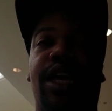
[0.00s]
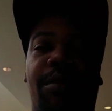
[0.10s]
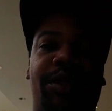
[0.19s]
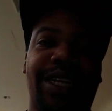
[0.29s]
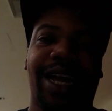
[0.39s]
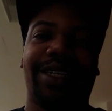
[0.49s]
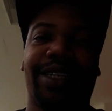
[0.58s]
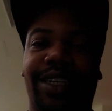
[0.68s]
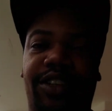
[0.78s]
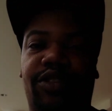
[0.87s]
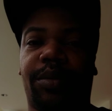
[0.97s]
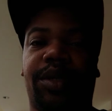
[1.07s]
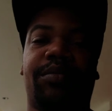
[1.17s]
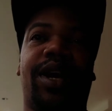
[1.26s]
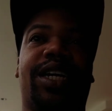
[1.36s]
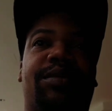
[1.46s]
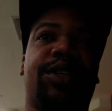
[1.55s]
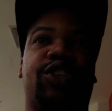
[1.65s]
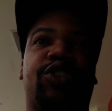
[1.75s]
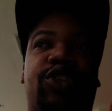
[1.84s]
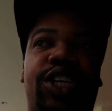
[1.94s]
Gamer tags in the description box. Make
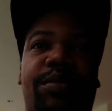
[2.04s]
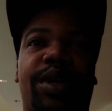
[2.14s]
sure you check